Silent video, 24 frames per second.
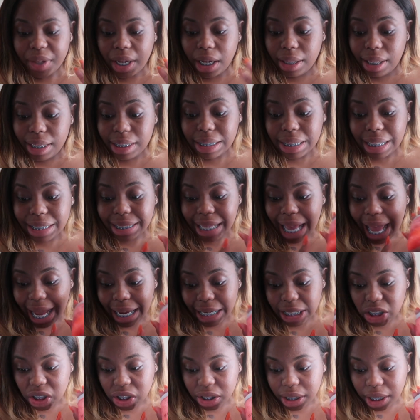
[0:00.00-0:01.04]
This is
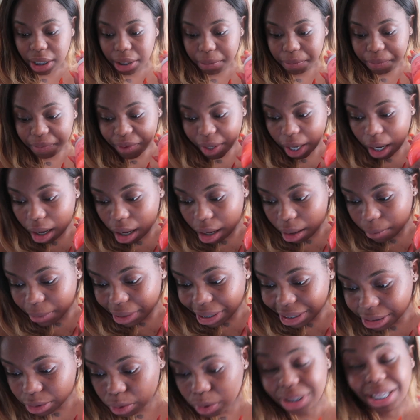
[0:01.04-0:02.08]
actually um
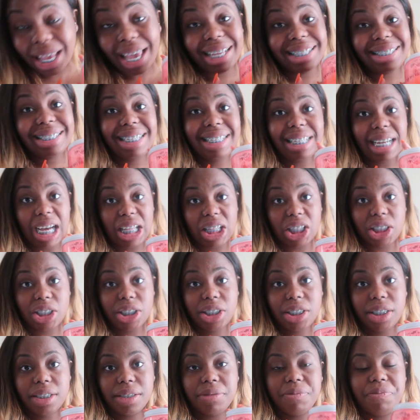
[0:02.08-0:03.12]
this was
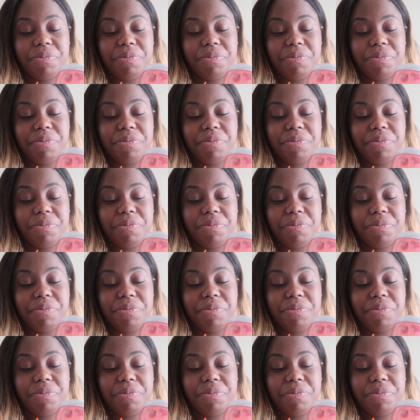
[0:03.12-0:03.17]
$18